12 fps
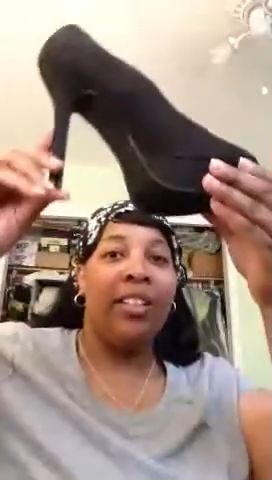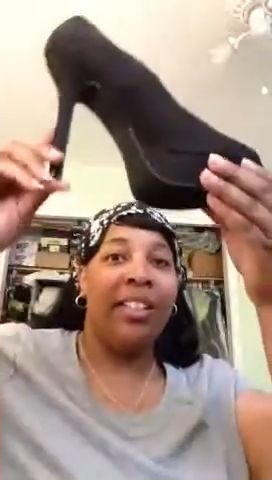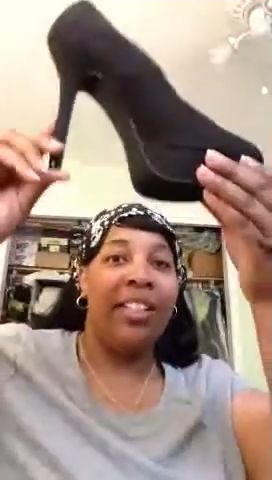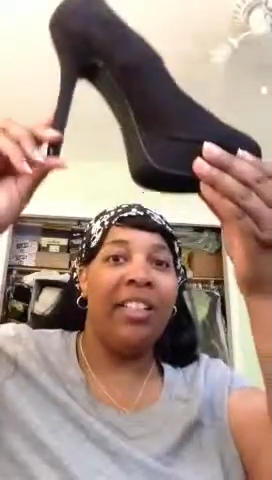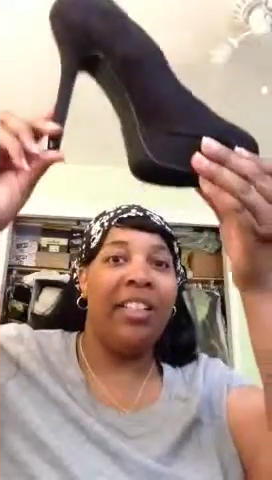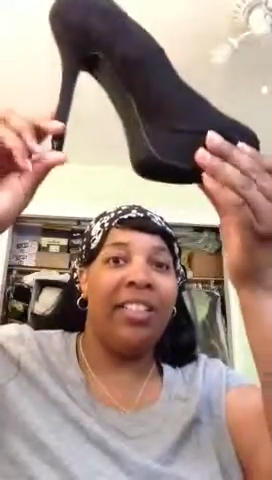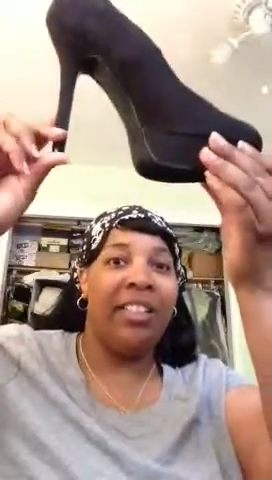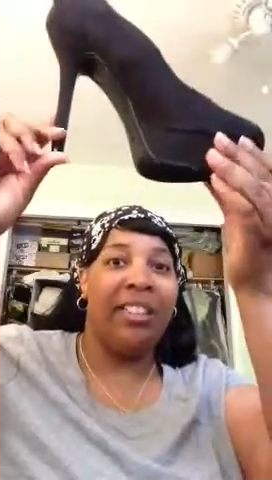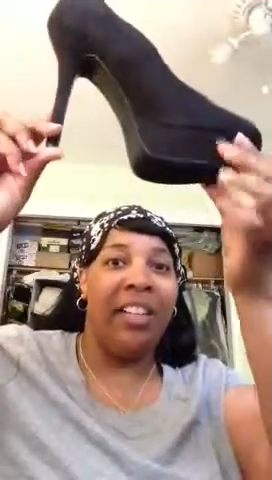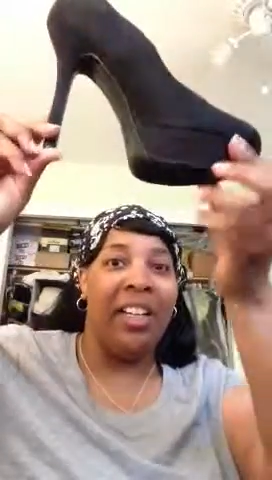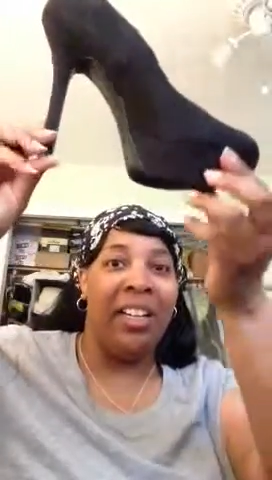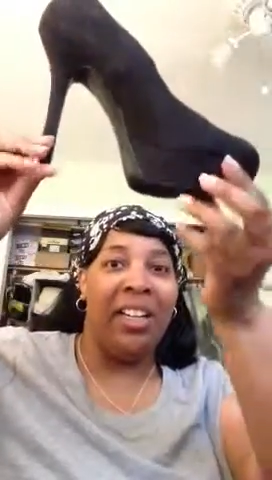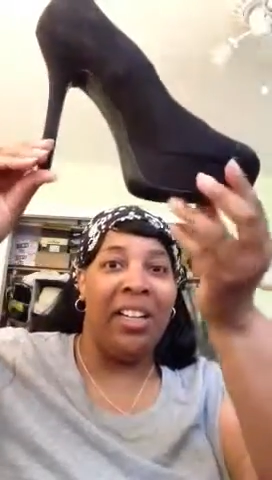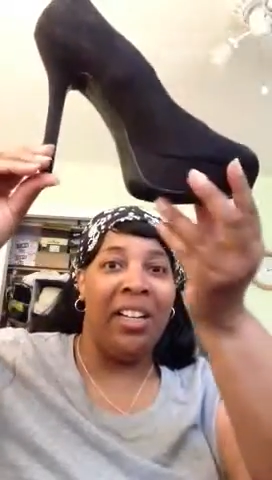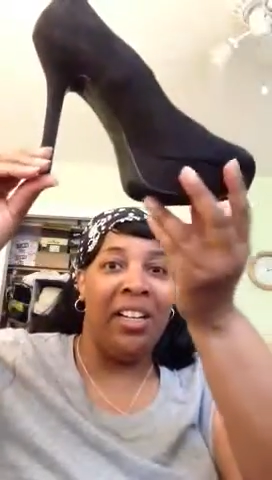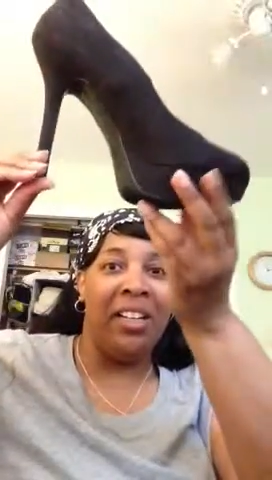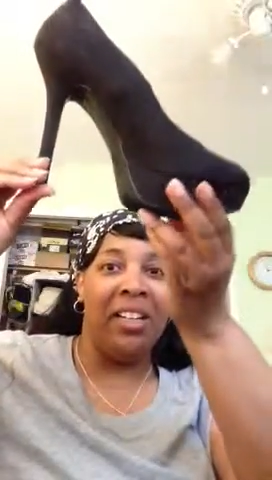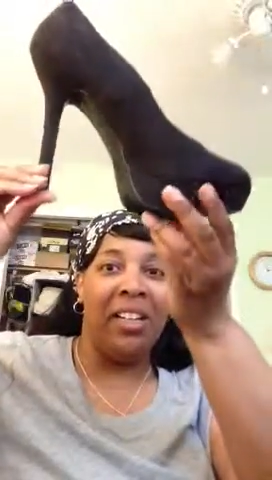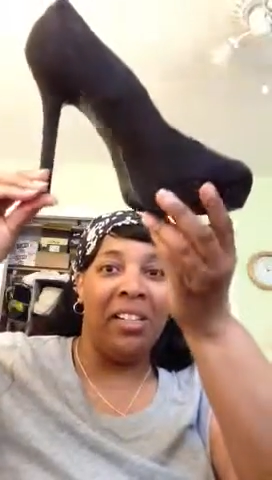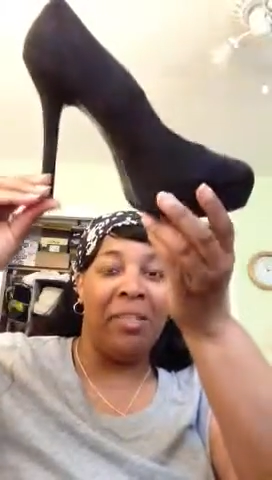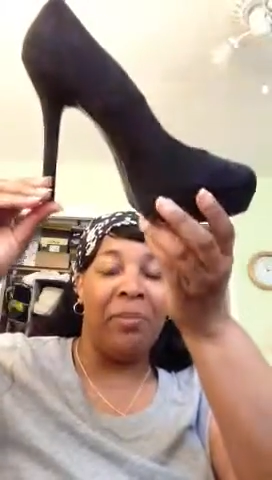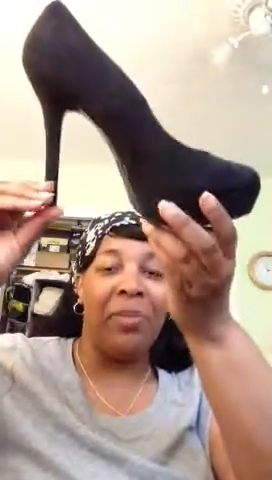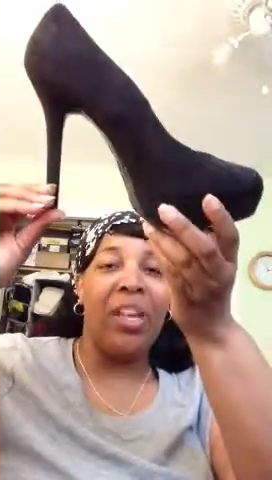Da da da da!